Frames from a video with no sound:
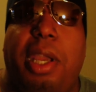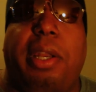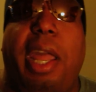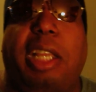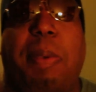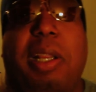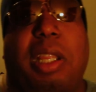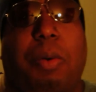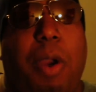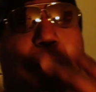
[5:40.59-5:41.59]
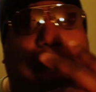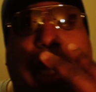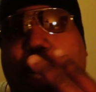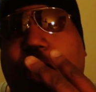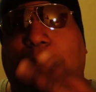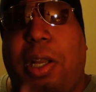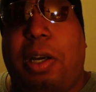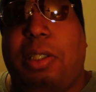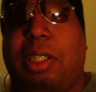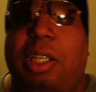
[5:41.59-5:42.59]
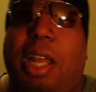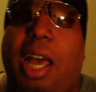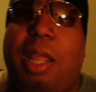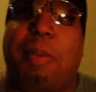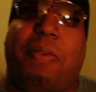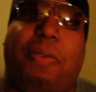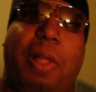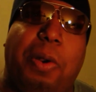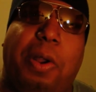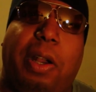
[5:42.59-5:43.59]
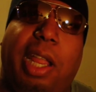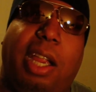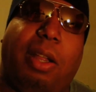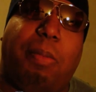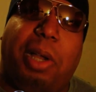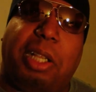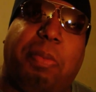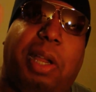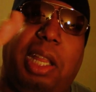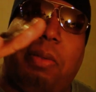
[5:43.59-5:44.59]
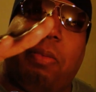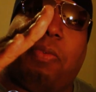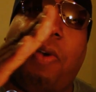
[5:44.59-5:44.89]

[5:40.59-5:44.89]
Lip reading: They expect an aroma to get in your nose, and you know how they'd be floating on air on Bugs Bunny with